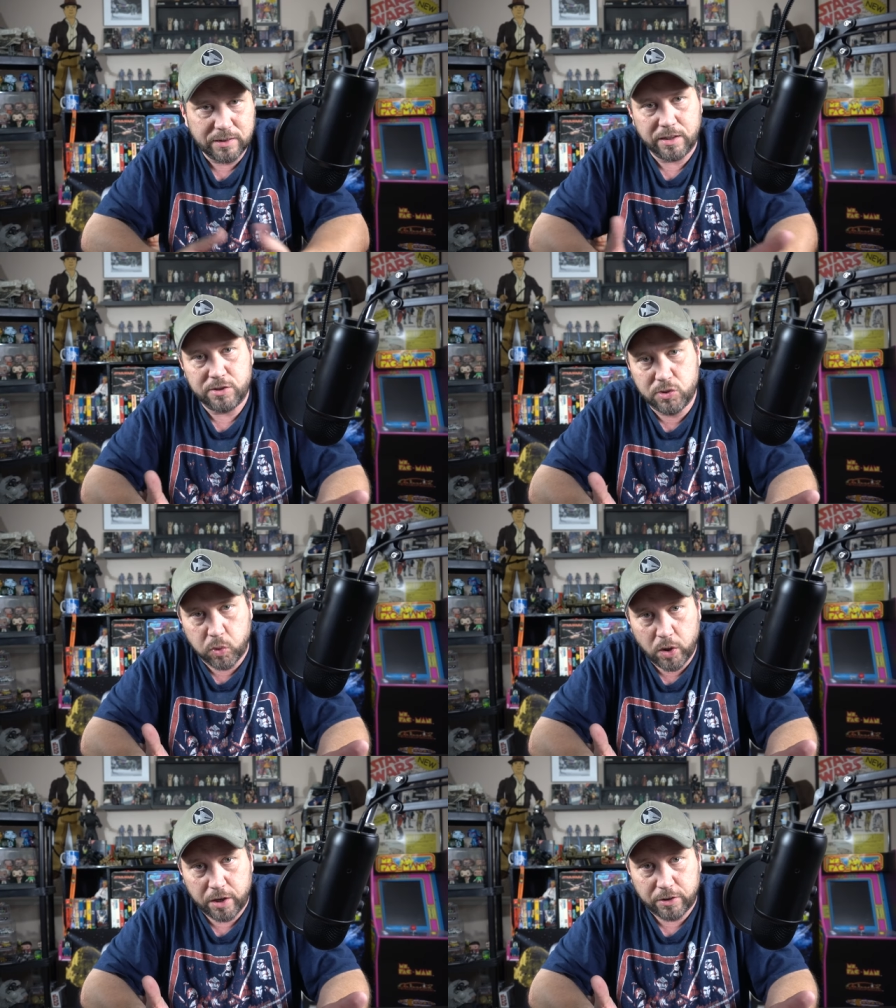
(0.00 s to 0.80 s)
It's
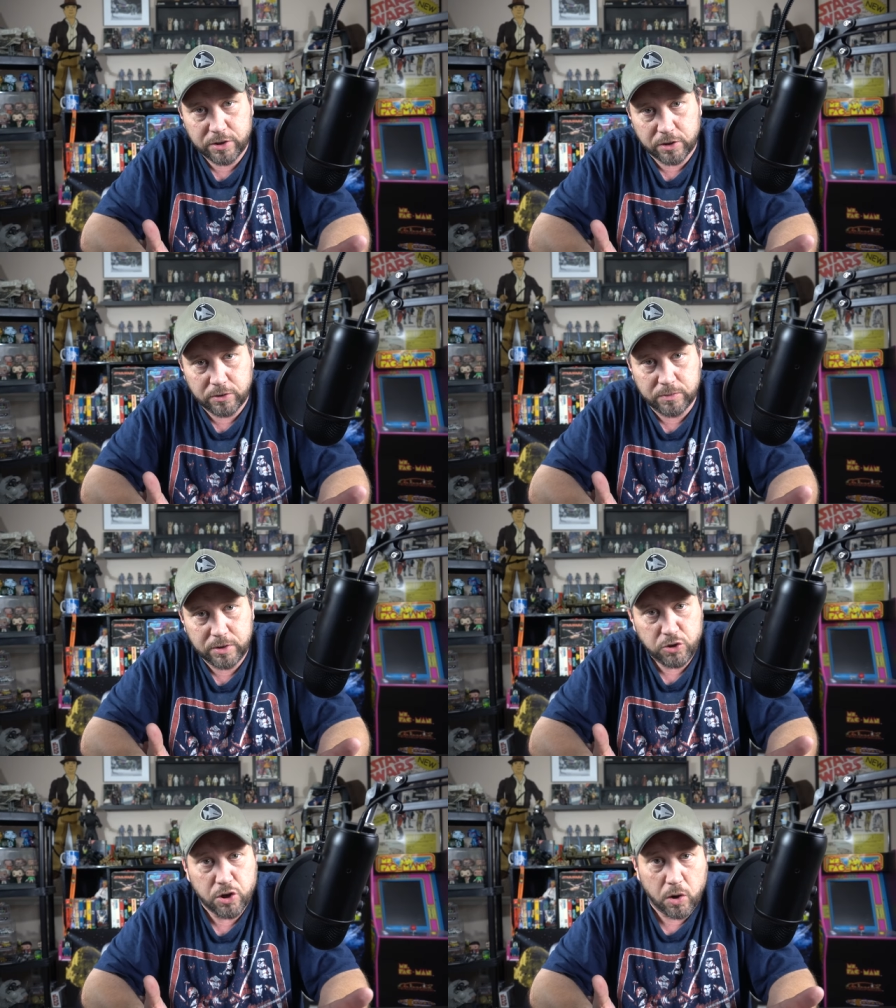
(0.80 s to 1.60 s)
Twitter, so
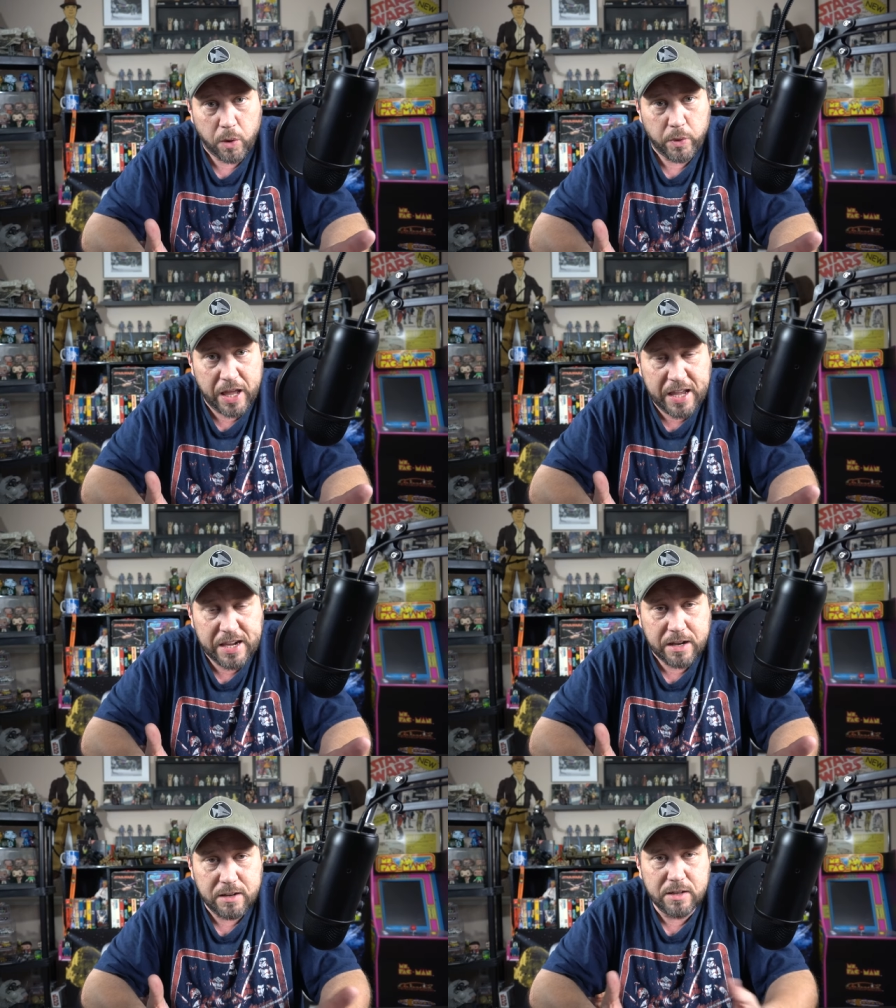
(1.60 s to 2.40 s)
you know they would
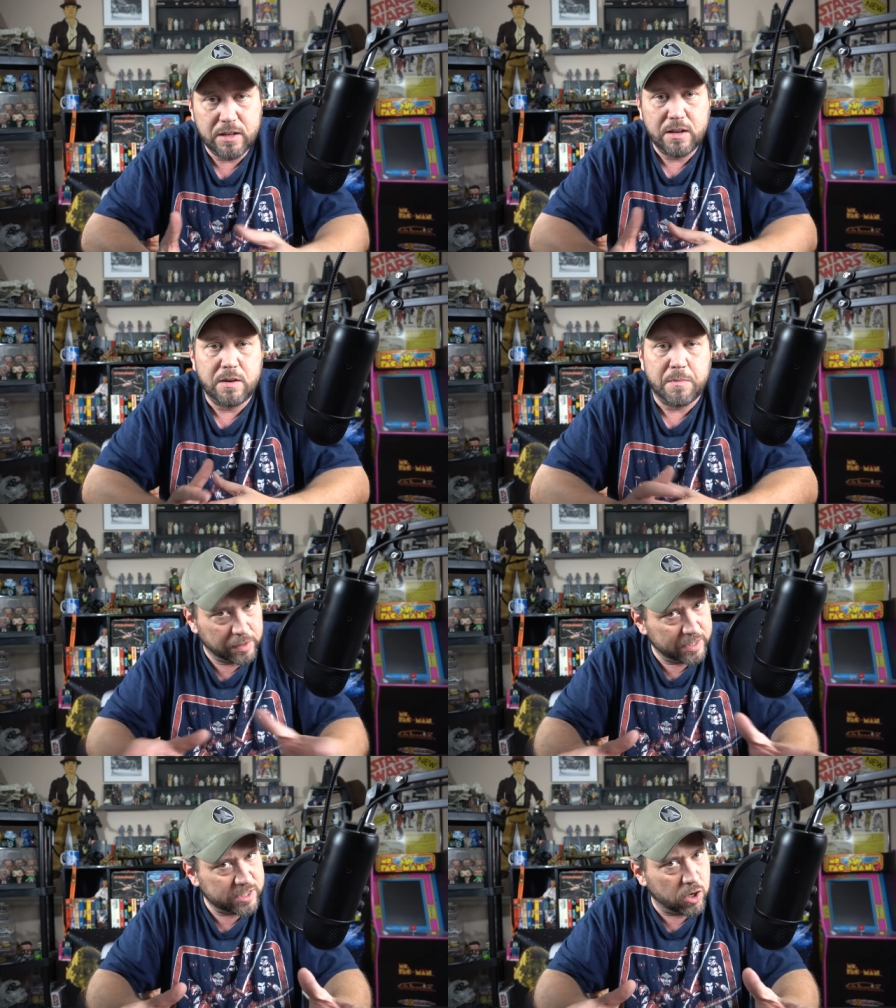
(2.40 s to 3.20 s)
hate it.
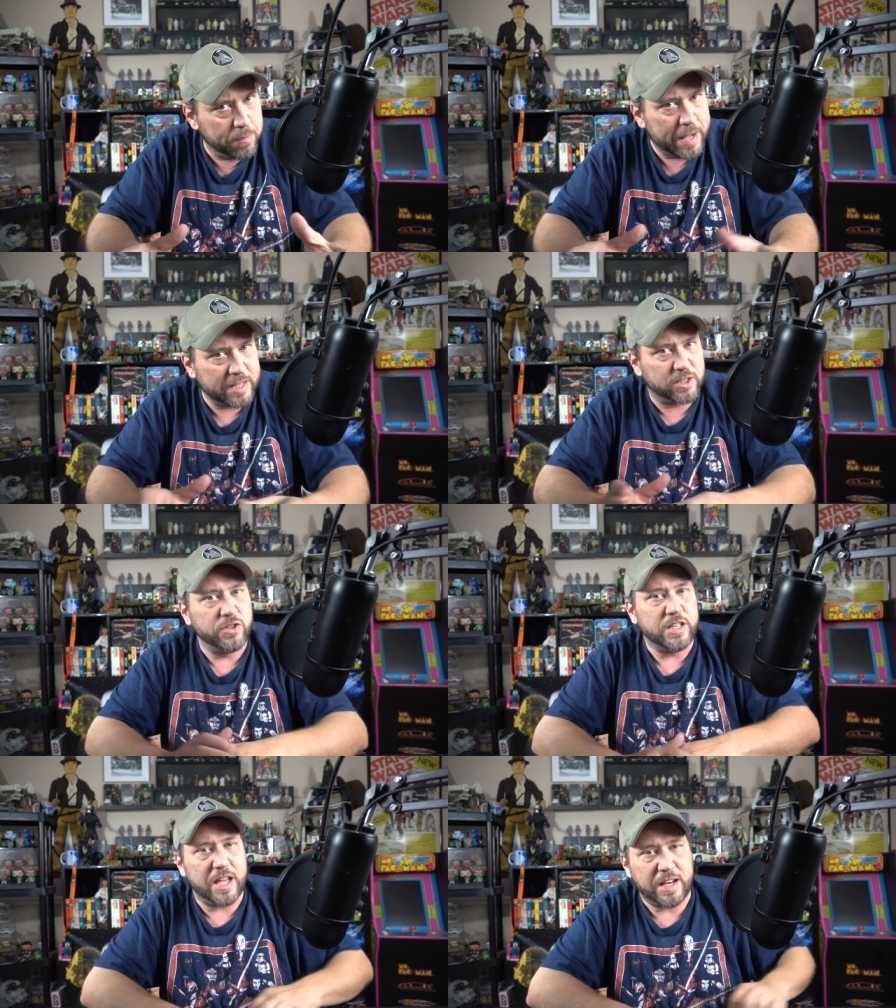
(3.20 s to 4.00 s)
But let's go back to
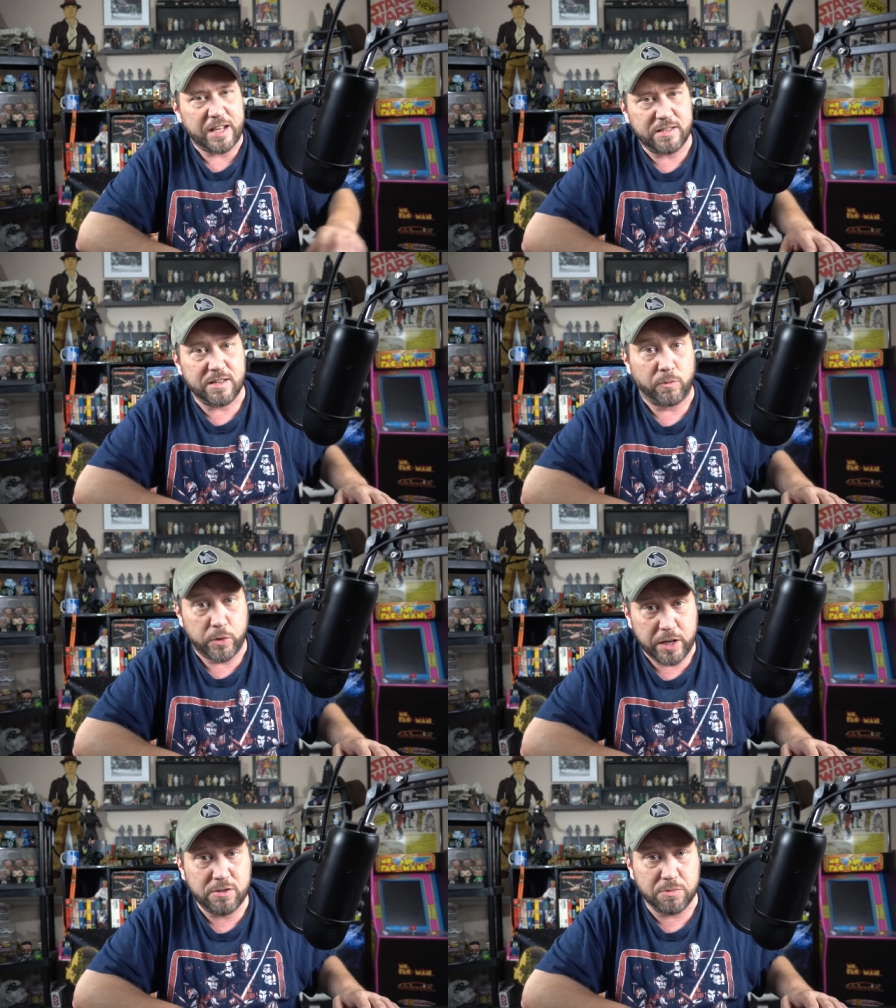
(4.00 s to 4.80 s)
the 80s and
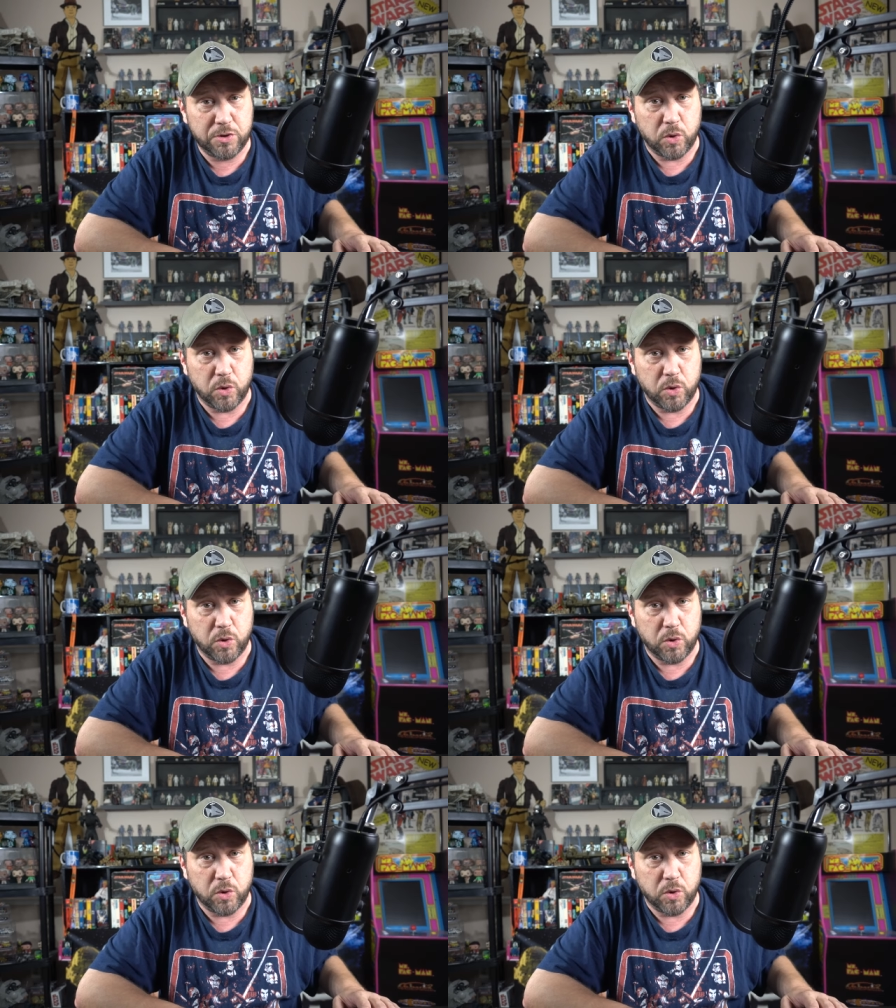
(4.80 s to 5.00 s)
read some